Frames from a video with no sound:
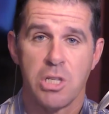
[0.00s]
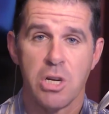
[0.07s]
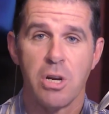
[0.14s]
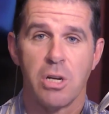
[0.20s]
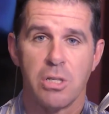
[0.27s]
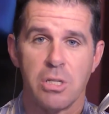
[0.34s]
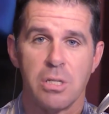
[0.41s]

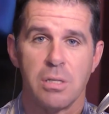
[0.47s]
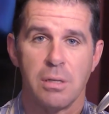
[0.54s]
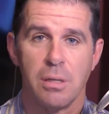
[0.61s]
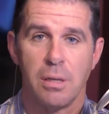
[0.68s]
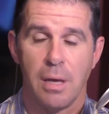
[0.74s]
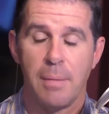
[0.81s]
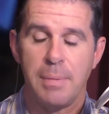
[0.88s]
church,
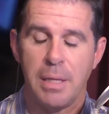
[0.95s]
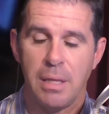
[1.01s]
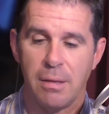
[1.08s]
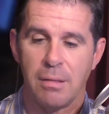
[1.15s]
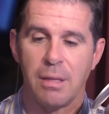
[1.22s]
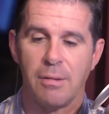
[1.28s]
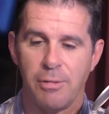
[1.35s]
I mean
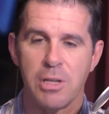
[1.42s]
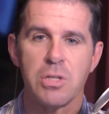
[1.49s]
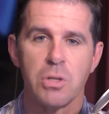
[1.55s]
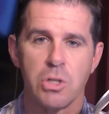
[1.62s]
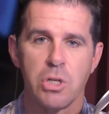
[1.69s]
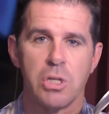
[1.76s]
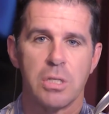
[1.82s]
the
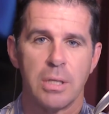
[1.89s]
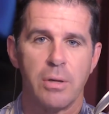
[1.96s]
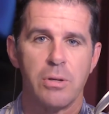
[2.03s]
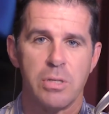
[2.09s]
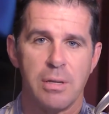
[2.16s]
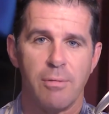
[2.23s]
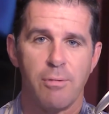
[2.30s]
official church
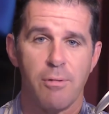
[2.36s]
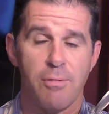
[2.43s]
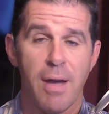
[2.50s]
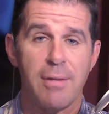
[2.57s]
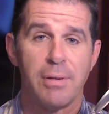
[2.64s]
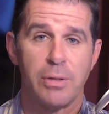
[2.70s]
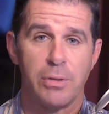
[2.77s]
liturgy for
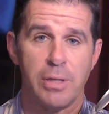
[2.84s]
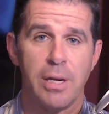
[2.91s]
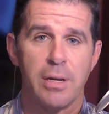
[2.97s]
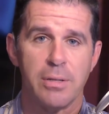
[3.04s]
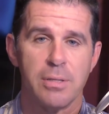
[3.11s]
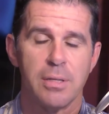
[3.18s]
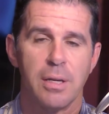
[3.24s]
500
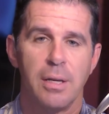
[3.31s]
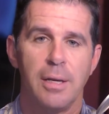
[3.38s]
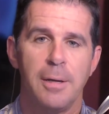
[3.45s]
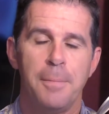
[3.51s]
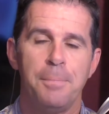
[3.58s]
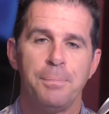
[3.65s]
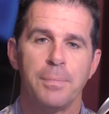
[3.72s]
years,
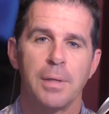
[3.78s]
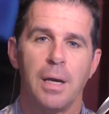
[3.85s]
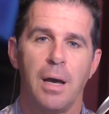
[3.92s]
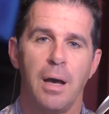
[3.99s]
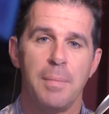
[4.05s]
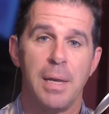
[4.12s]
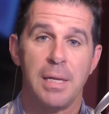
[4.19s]

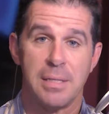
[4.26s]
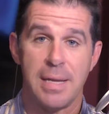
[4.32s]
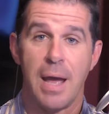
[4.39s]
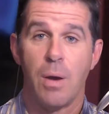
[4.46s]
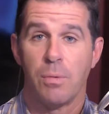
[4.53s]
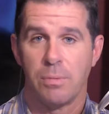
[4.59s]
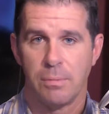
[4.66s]
and is
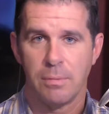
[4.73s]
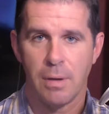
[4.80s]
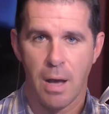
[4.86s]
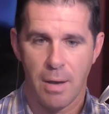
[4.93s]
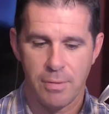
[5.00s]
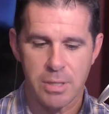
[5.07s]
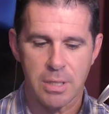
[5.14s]
now,
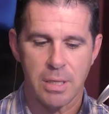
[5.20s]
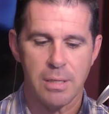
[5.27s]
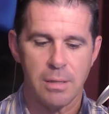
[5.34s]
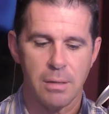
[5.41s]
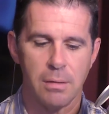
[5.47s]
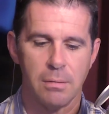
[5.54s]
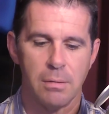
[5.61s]

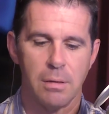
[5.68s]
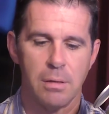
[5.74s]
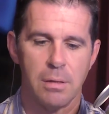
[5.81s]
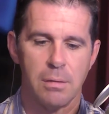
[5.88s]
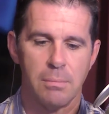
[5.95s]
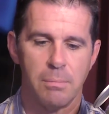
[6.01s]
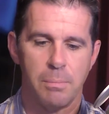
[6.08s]
obviously,
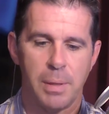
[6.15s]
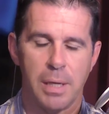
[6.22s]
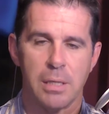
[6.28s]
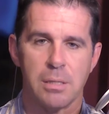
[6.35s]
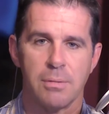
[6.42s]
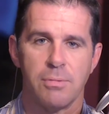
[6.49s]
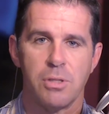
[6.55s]

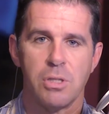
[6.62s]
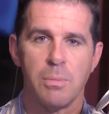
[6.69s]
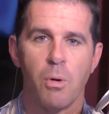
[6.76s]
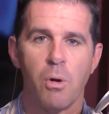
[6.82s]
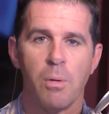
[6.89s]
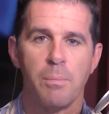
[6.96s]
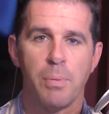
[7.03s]
because of
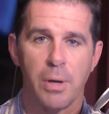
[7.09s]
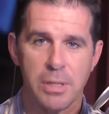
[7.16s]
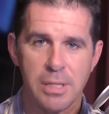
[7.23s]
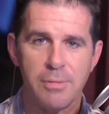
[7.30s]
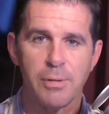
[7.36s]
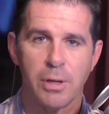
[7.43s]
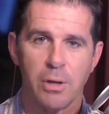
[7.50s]
Summorum
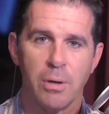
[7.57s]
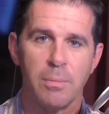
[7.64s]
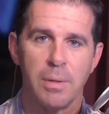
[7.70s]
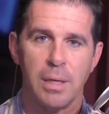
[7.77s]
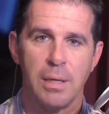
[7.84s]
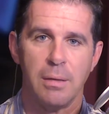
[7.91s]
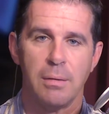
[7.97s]

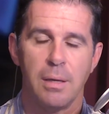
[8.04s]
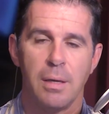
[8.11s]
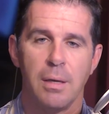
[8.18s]
Pontificum, the